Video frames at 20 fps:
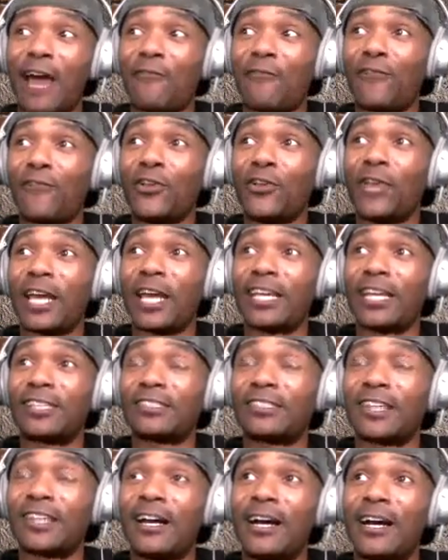I feel like
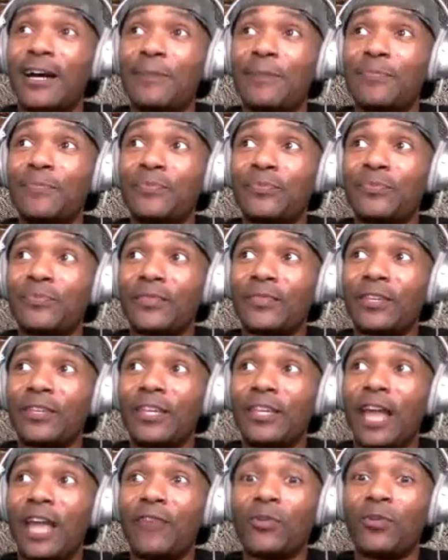it's
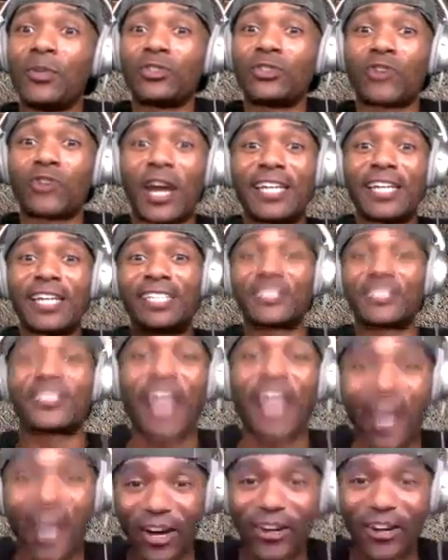everyone's trying to
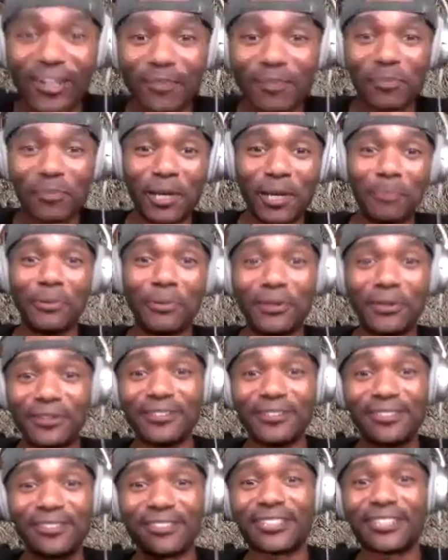scare
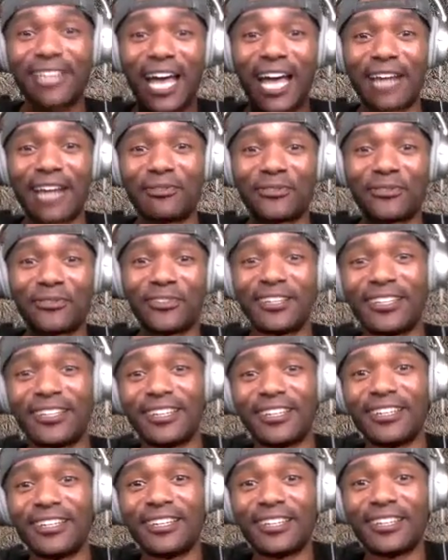people. There's a lot of
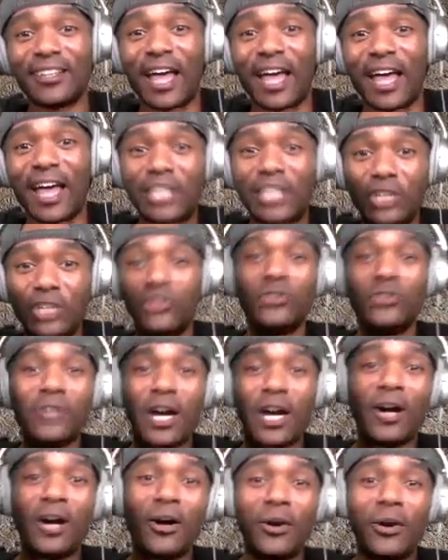like, did you
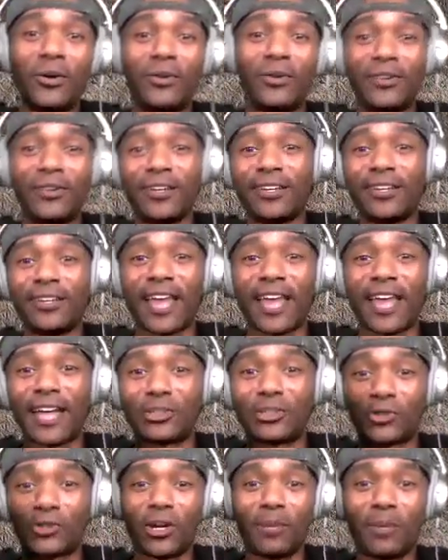know
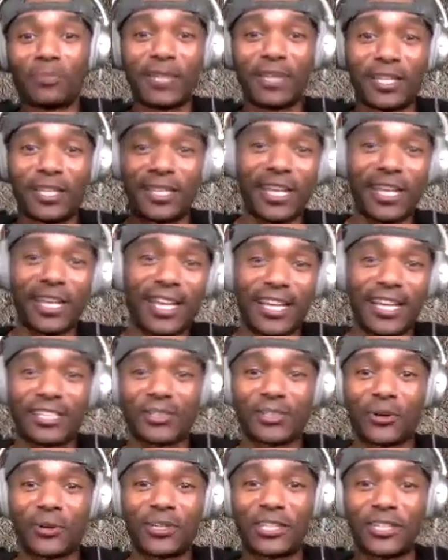that Trump did
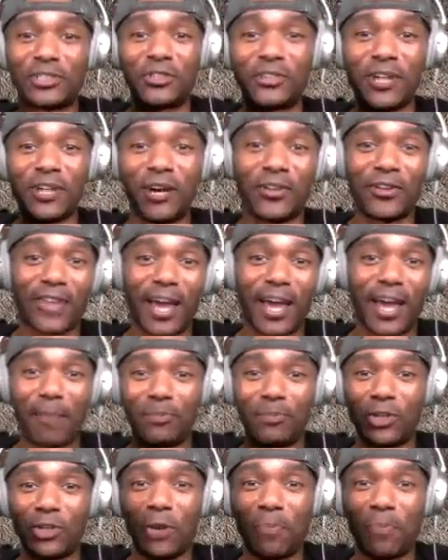this? Or did you know
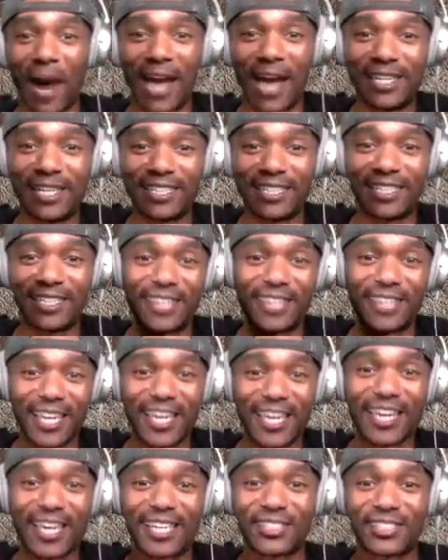that Joe Biden did
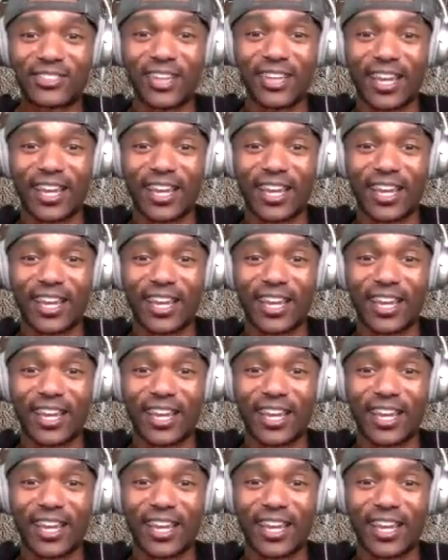this?